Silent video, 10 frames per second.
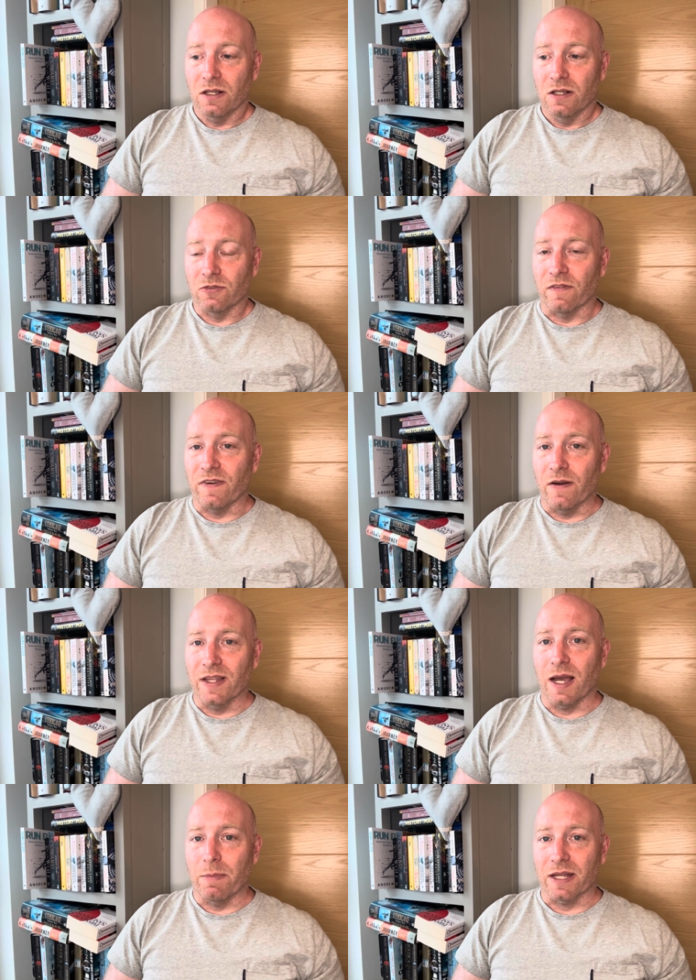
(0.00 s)
So I found
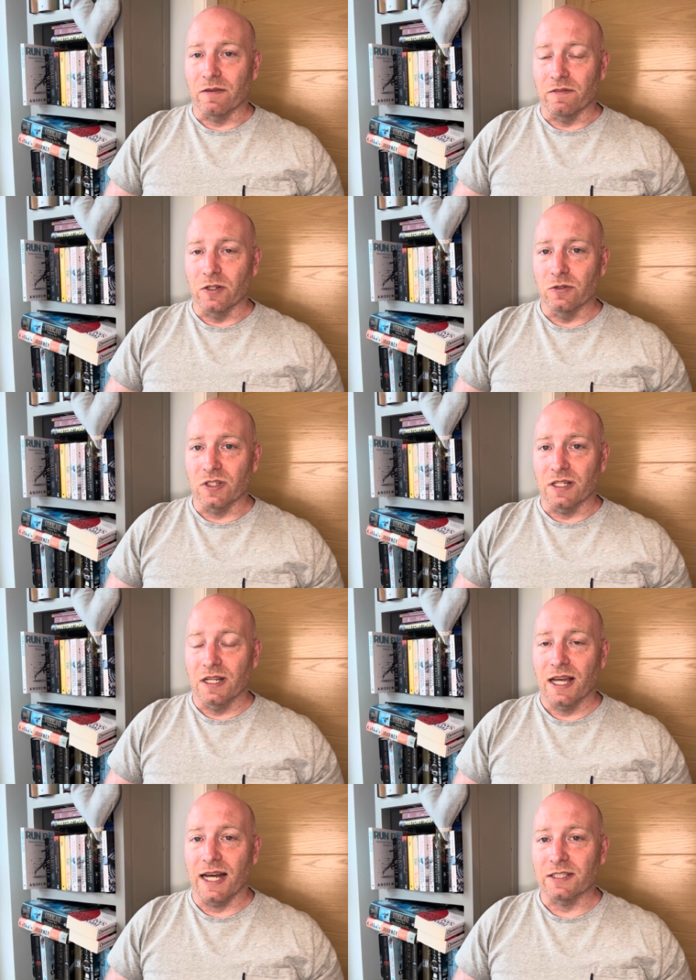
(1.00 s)
that a bit confusing.
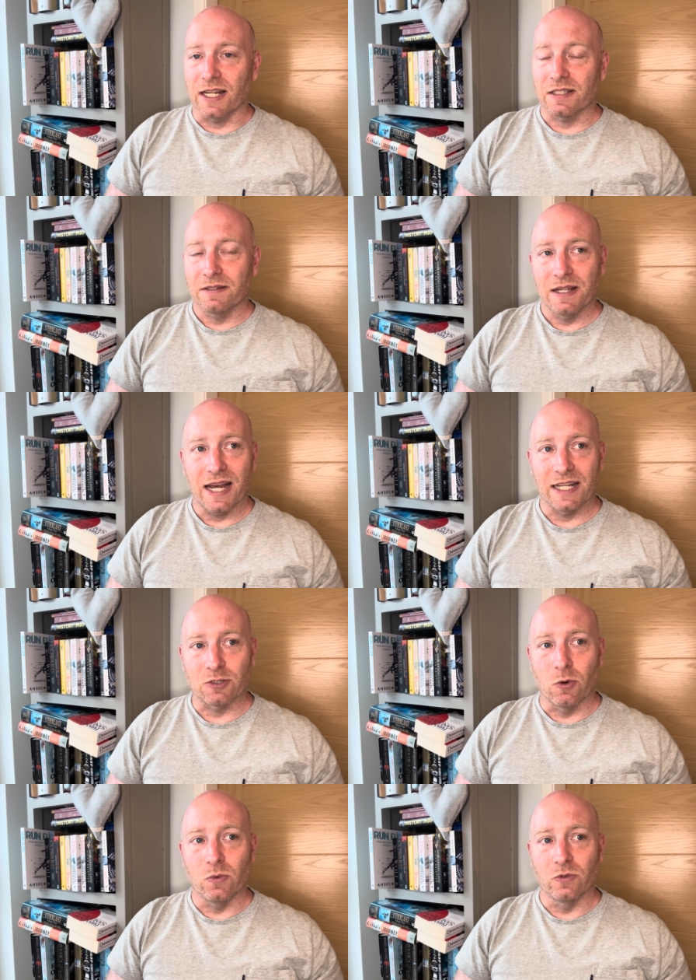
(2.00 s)
I
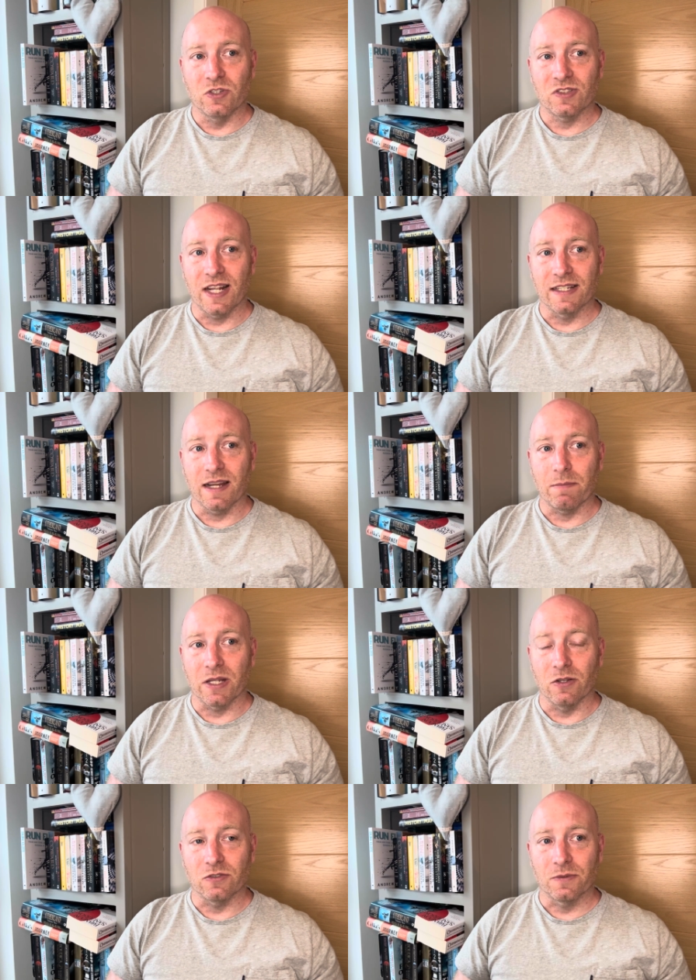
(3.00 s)
don't understand it
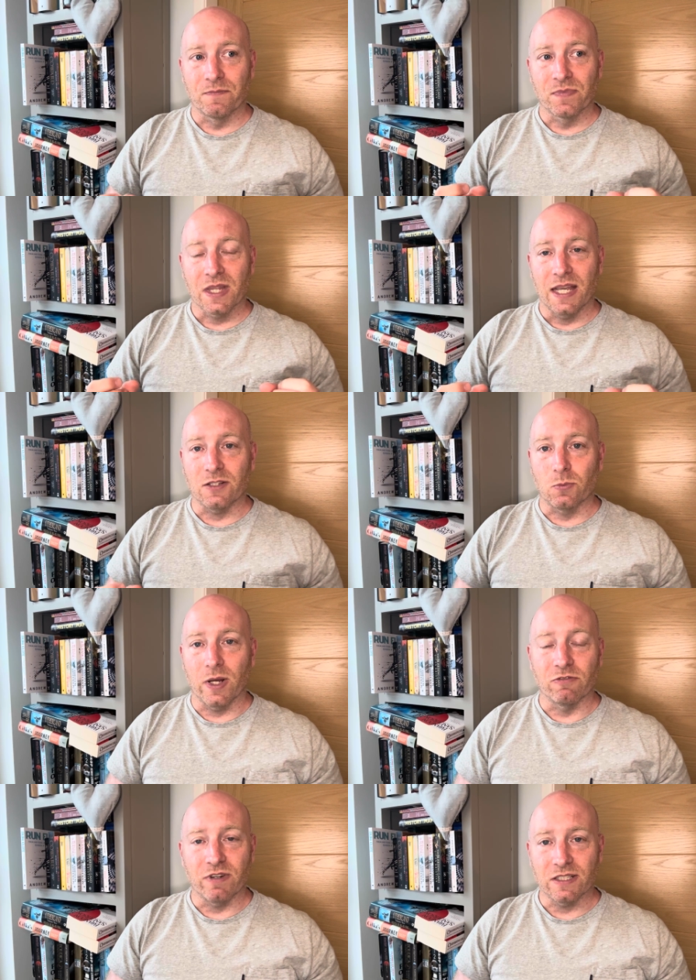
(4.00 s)
because it's
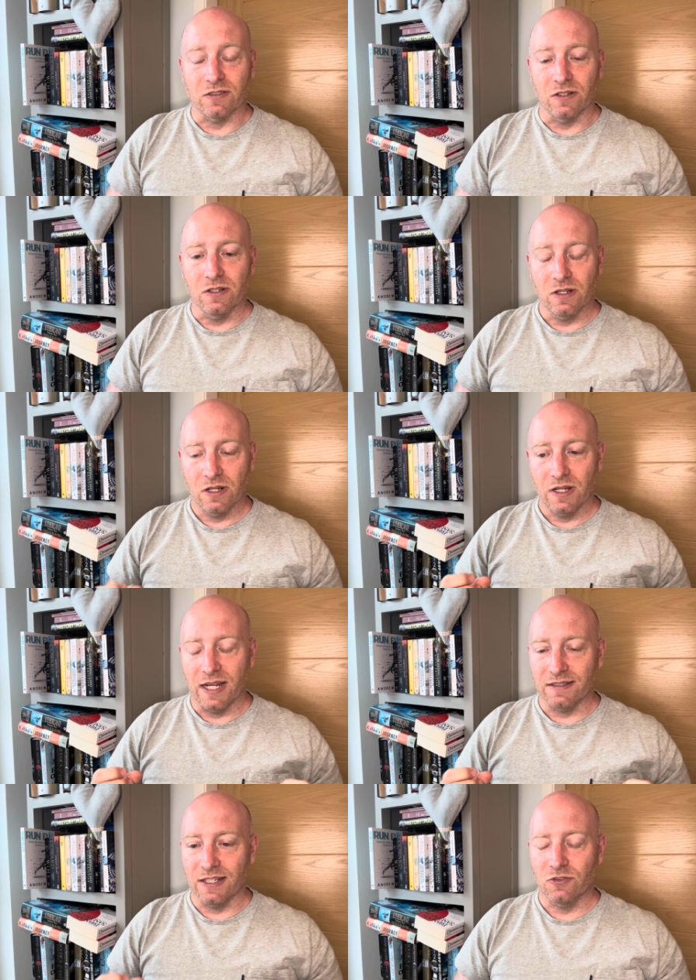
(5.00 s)
well written,
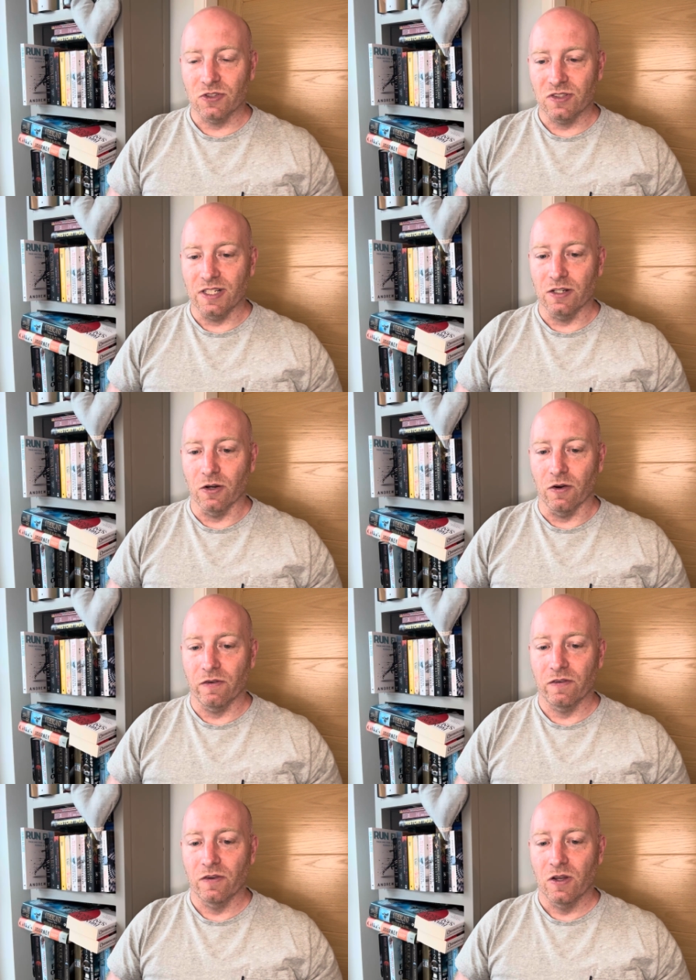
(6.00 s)
it's interesting
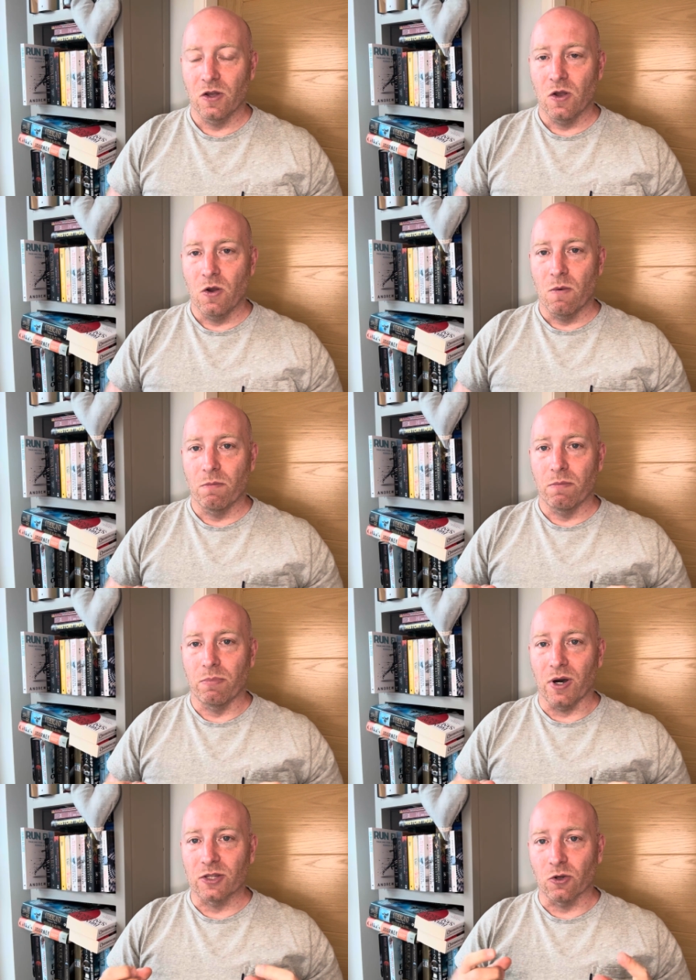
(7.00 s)
enough,
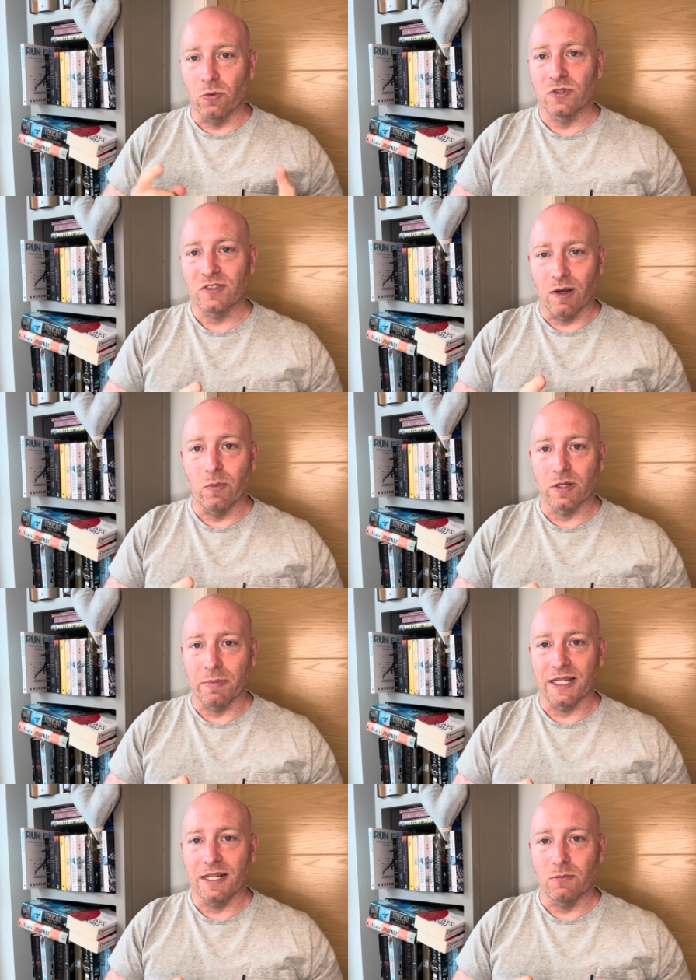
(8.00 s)
but I don't understand what the
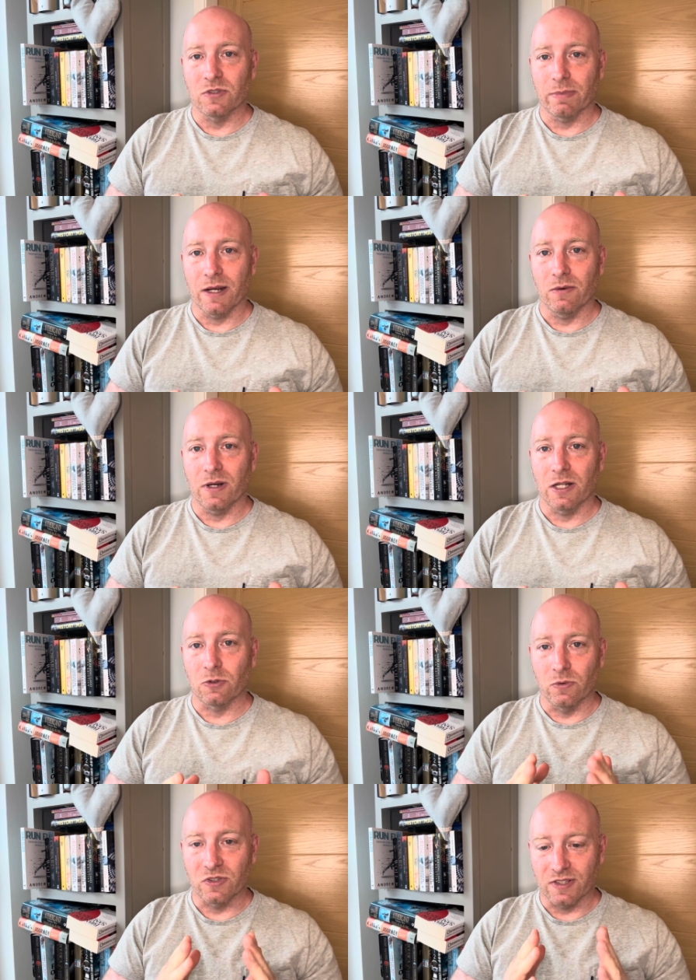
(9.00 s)
beginning was about. I
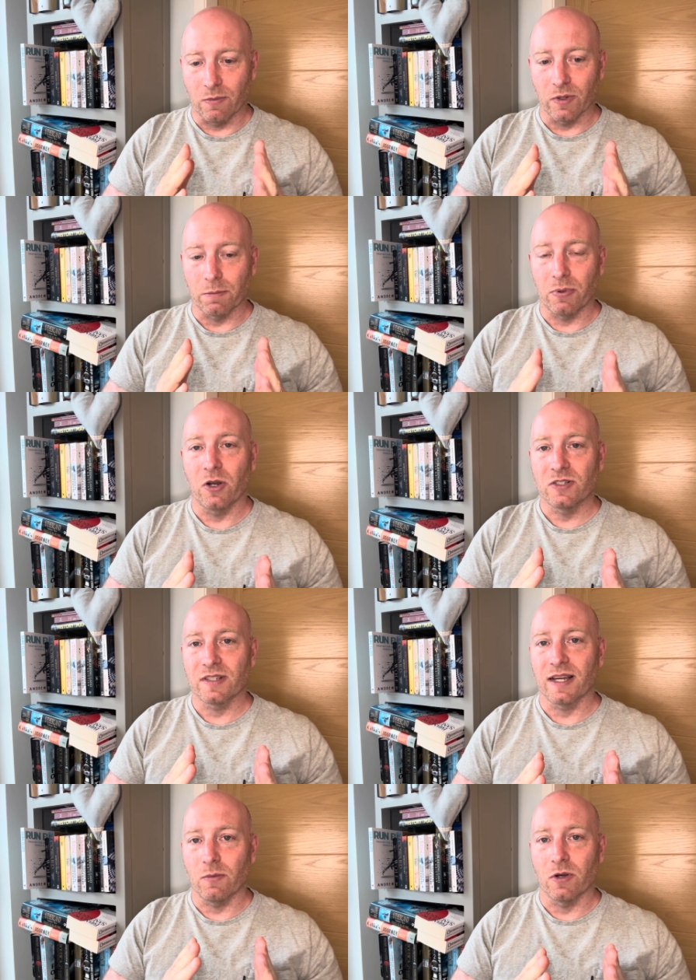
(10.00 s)
don't understand what the point of
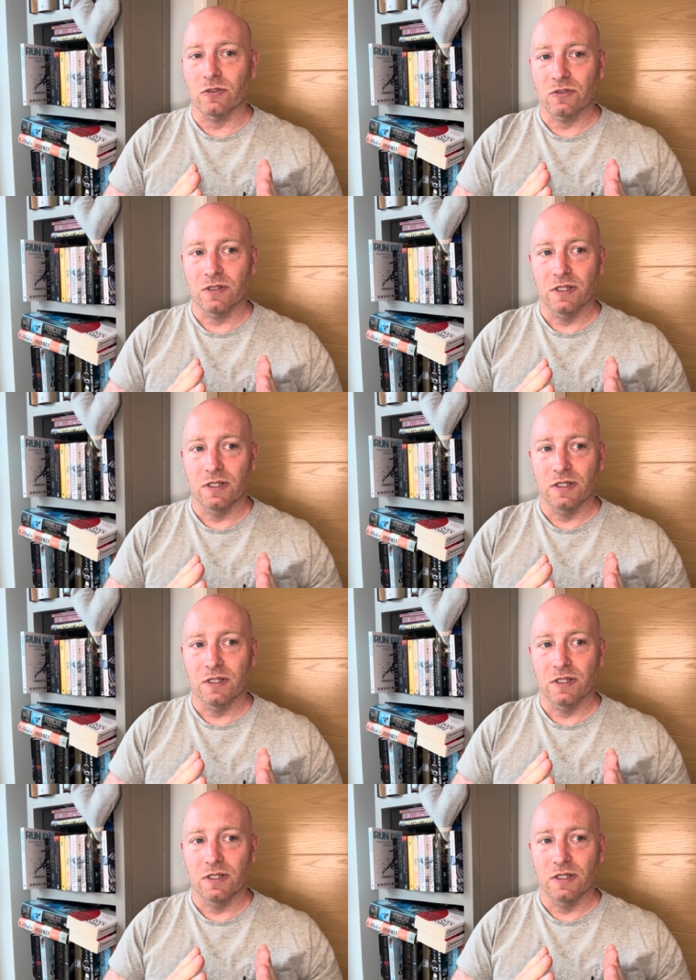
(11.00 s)
that was.